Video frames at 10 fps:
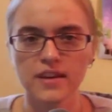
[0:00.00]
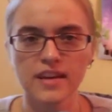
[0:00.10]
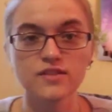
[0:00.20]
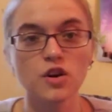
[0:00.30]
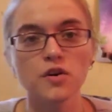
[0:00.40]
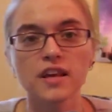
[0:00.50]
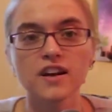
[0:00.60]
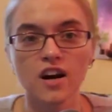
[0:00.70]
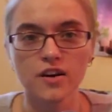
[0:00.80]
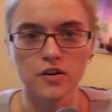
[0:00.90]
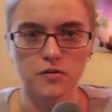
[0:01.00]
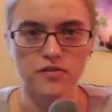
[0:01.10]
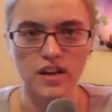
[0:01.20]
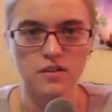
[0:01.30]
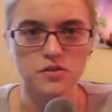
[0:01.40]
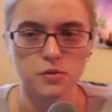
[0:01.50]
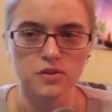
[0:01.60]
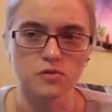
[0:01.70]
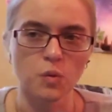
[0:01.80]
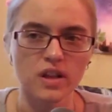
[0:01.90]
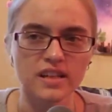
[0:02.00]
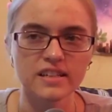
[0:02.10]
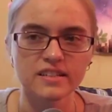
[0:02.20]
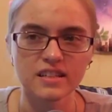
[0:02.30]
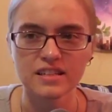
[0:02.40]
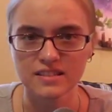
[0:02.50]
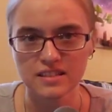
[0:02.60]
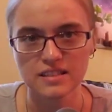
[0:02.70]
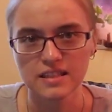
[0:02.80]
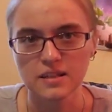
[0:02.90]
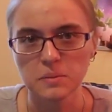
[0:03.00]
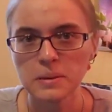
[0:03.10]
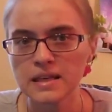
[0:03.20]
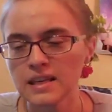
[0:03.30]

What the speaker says: He's already conquered Fel, so he's willing to listen to him.